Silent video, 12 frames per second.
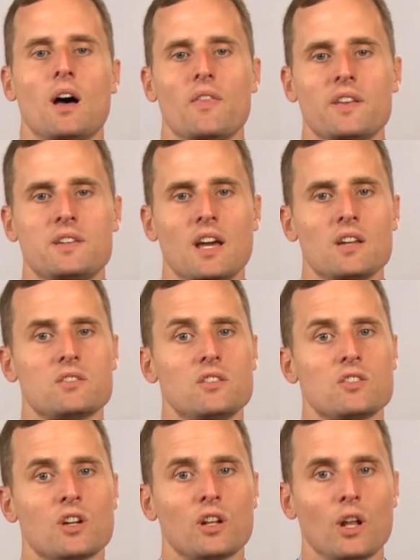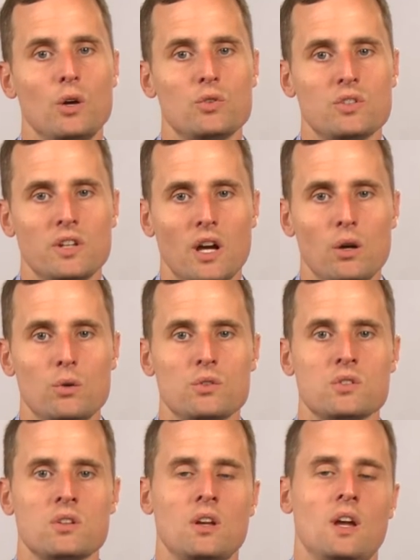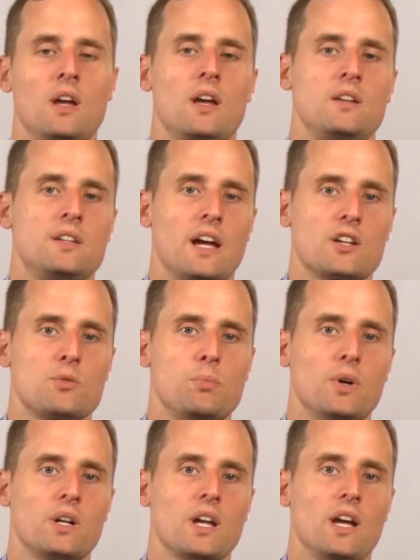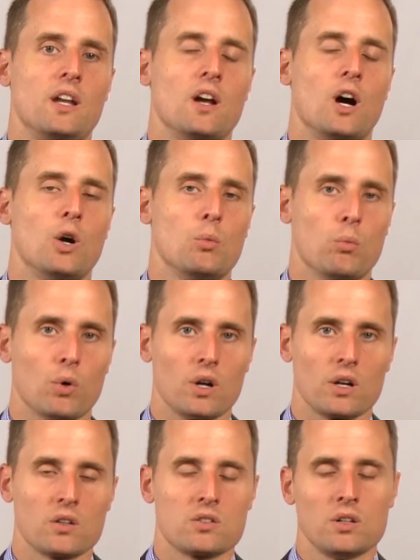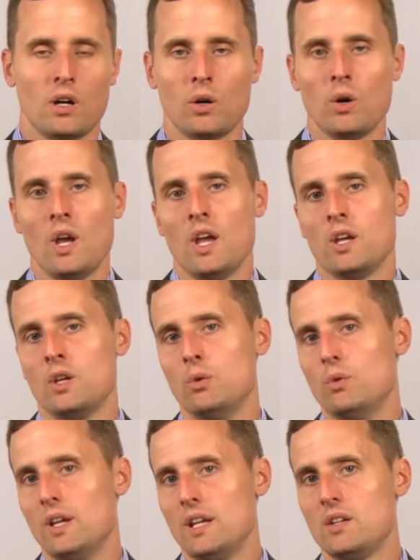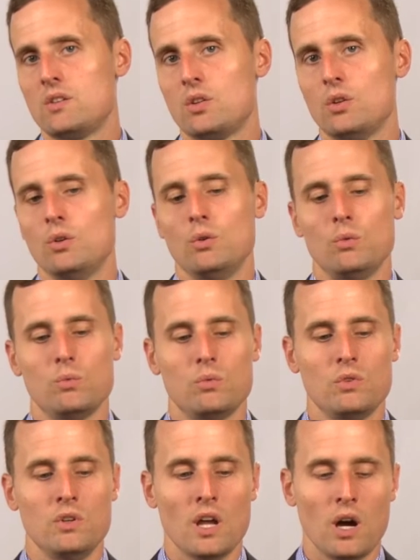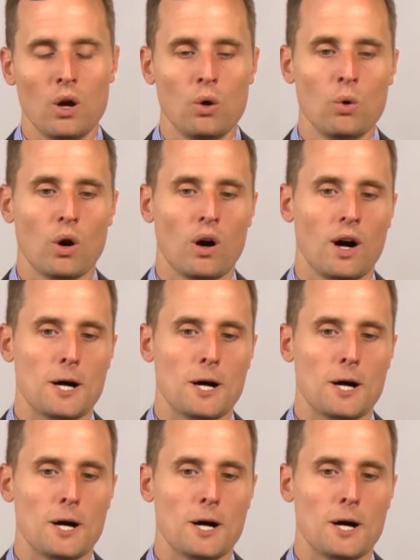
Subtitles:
The test is closed notes, textbook, and homework. So you need to know